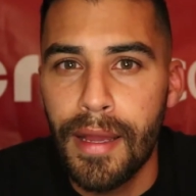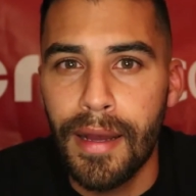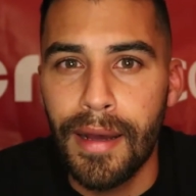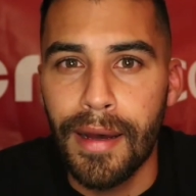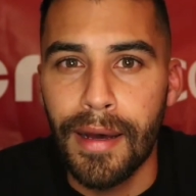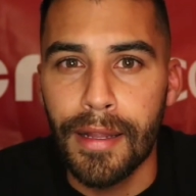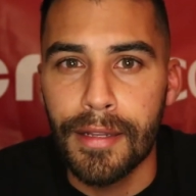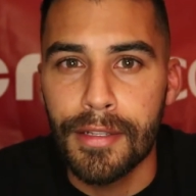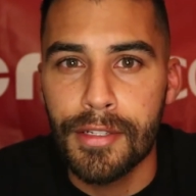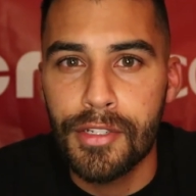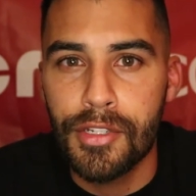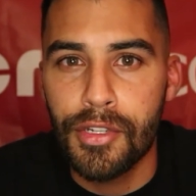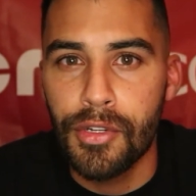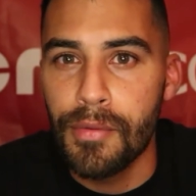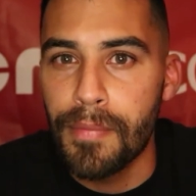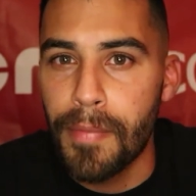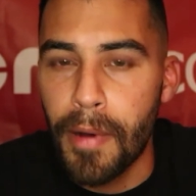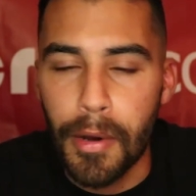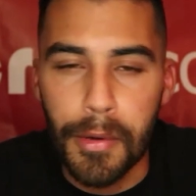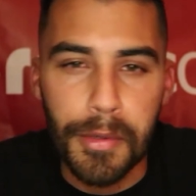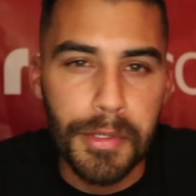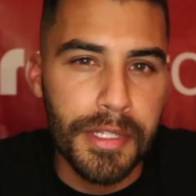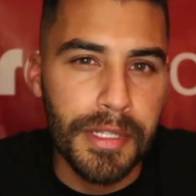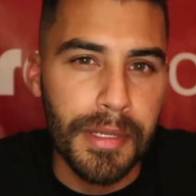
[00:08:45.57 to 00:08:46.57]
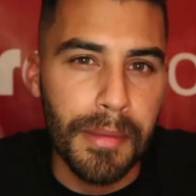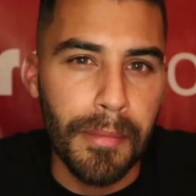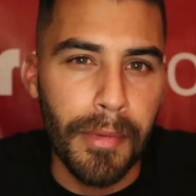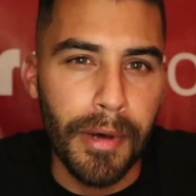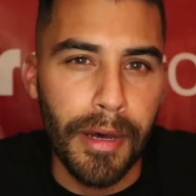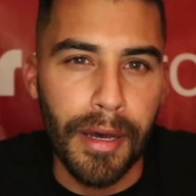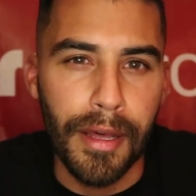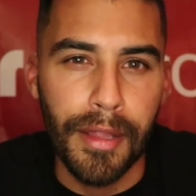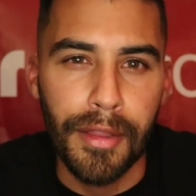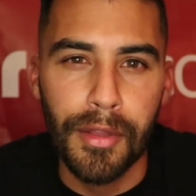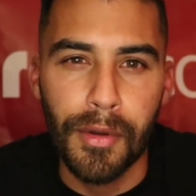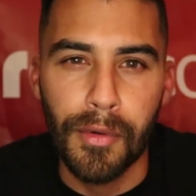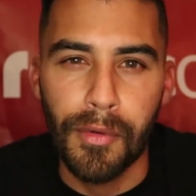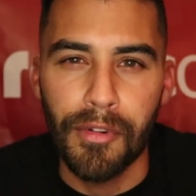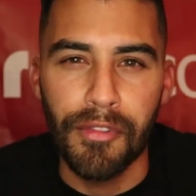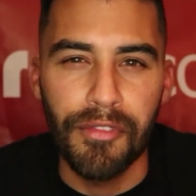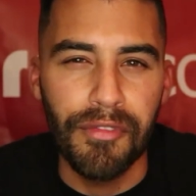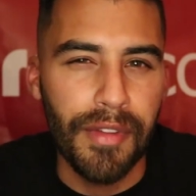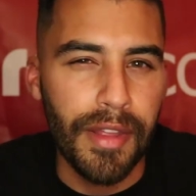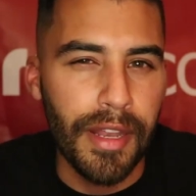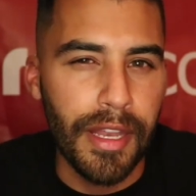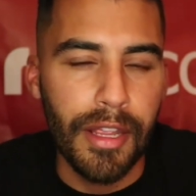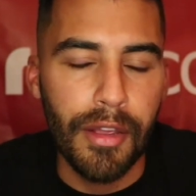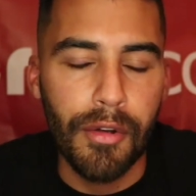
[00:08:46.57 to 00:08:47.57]
uh, two posts a month or a
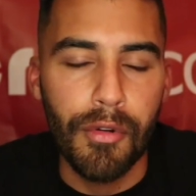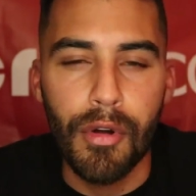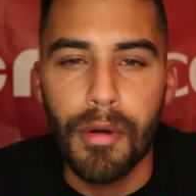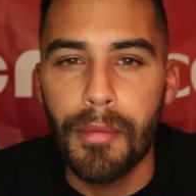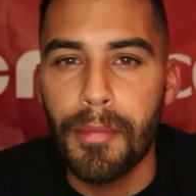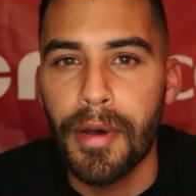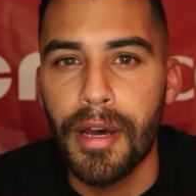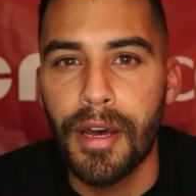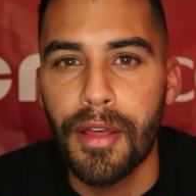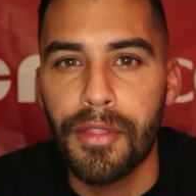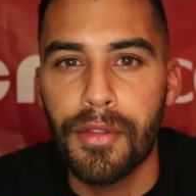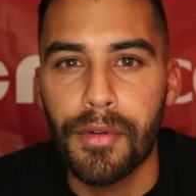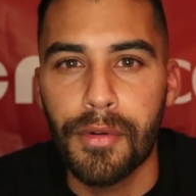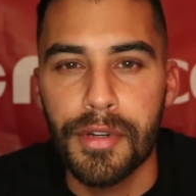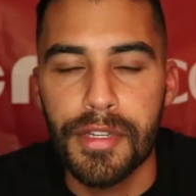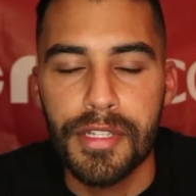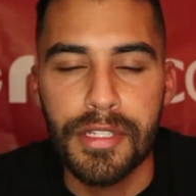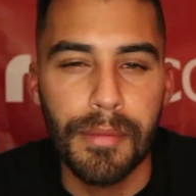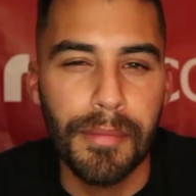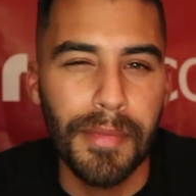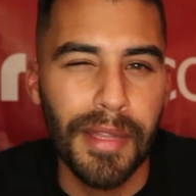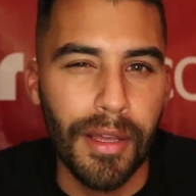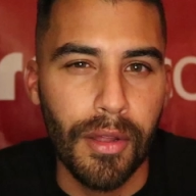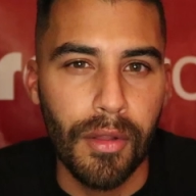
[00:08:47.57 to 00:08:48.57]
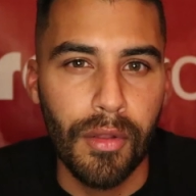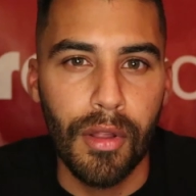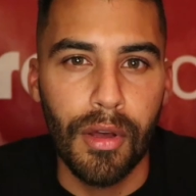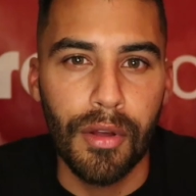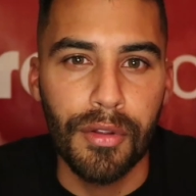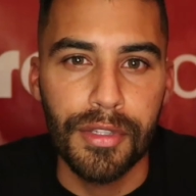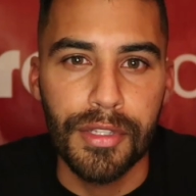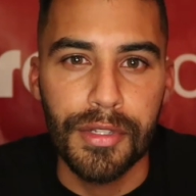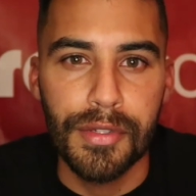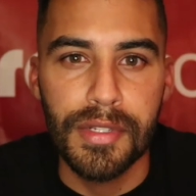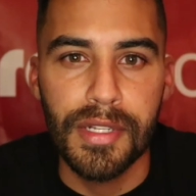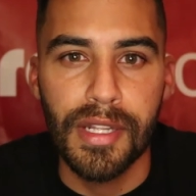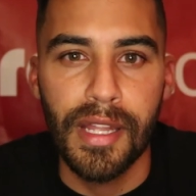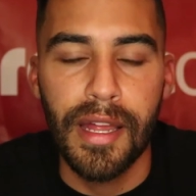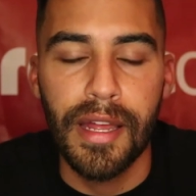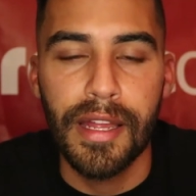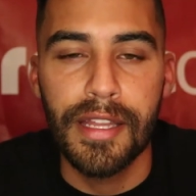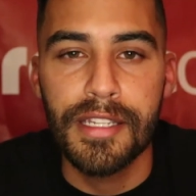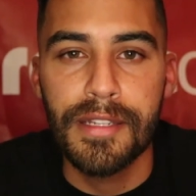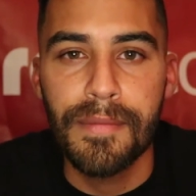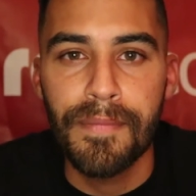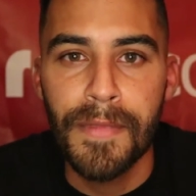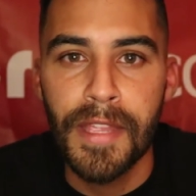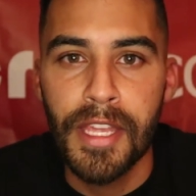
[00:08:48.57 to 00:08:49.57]
video a month or something along those
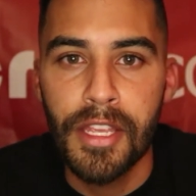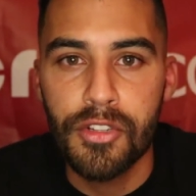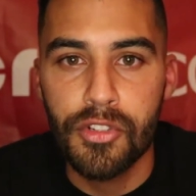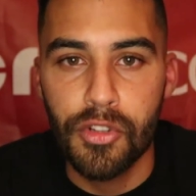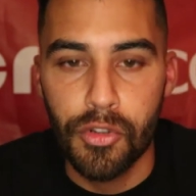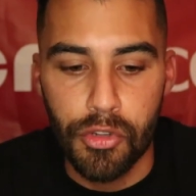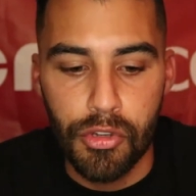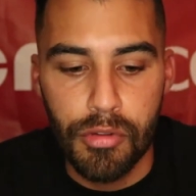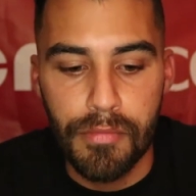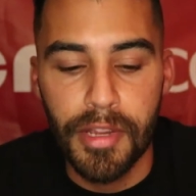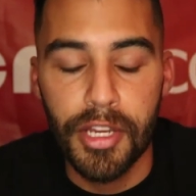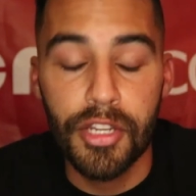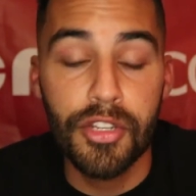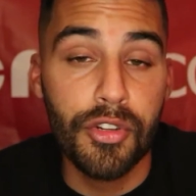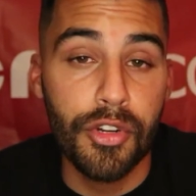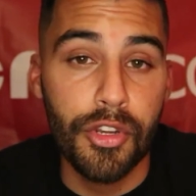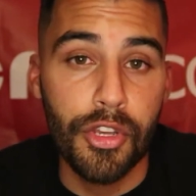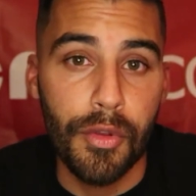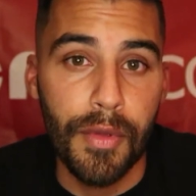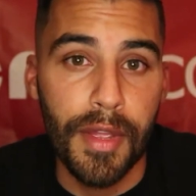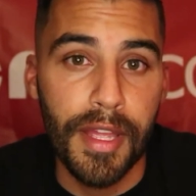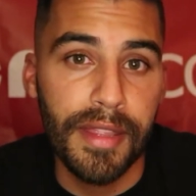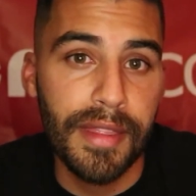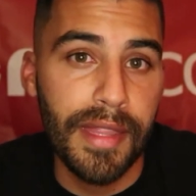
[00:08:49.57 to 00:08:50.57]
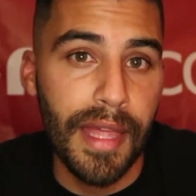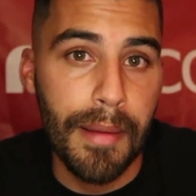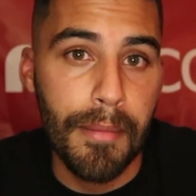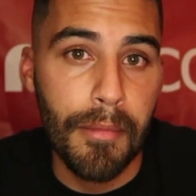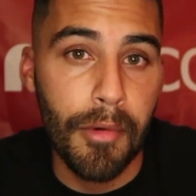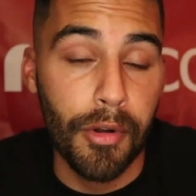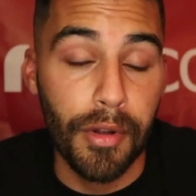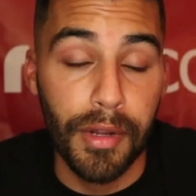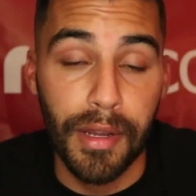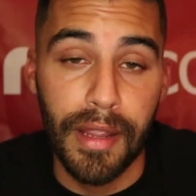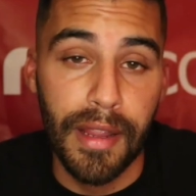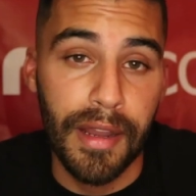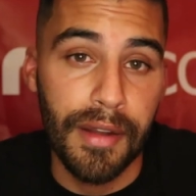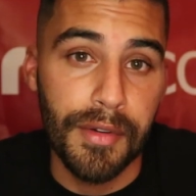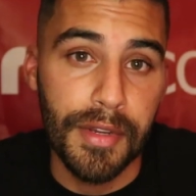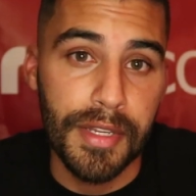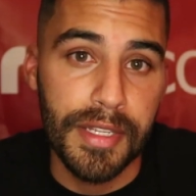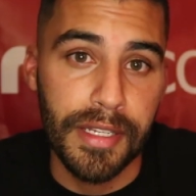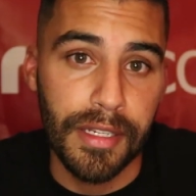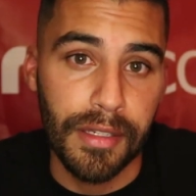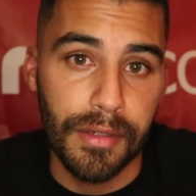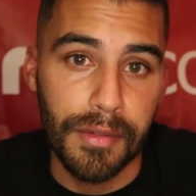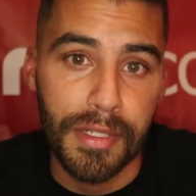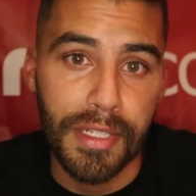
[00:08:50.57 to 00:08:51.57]
lines so you make sure you hit that mark every
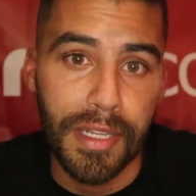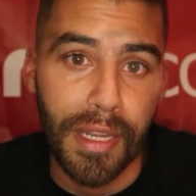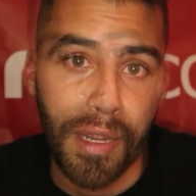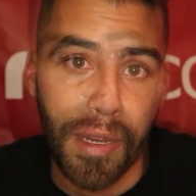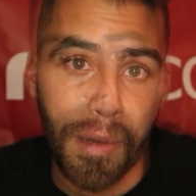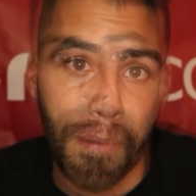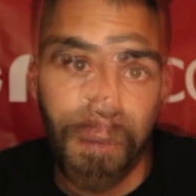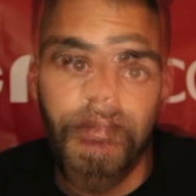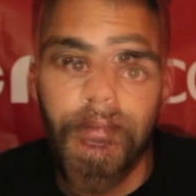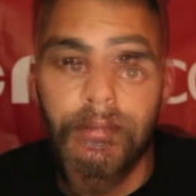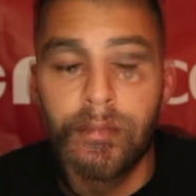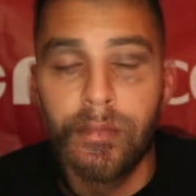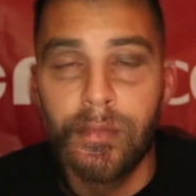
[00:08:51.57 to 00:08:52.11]
single time